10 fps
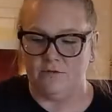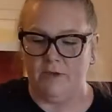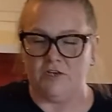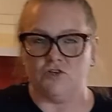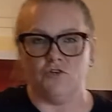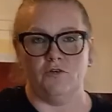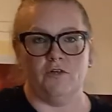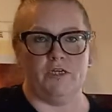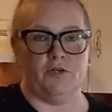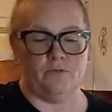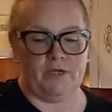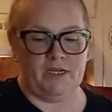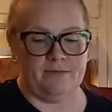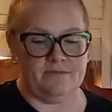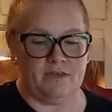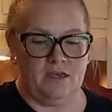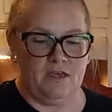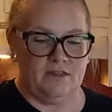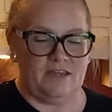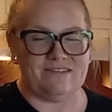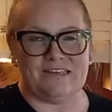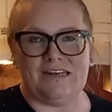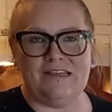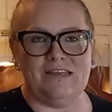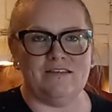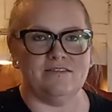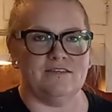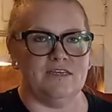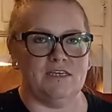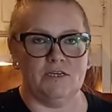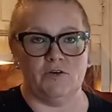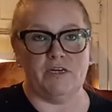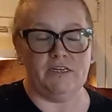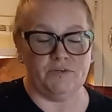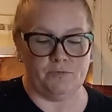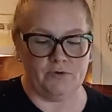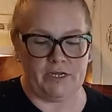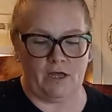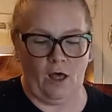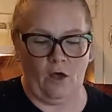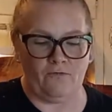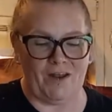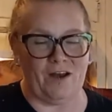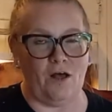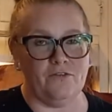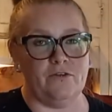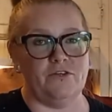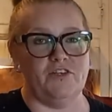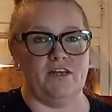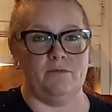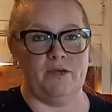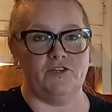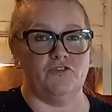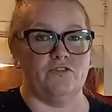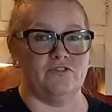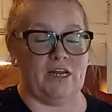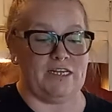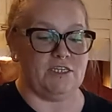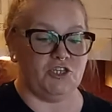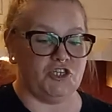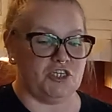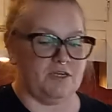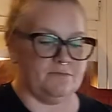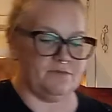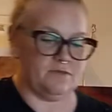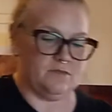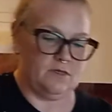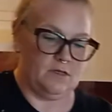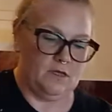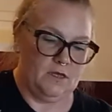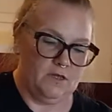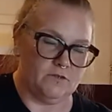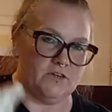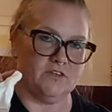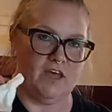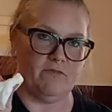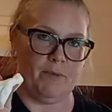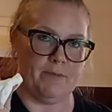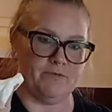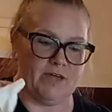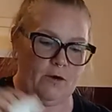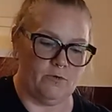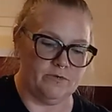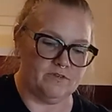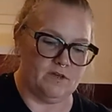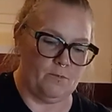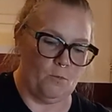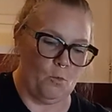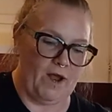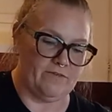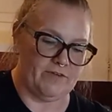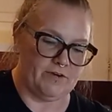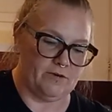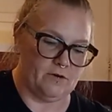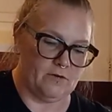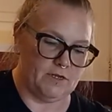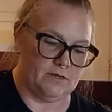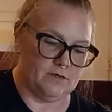to make sure you clean your rims. That's to get anything sticky or any debris off, and also to check to make sure there's not any chips. So I just have a paper towel with some white vinegar on it.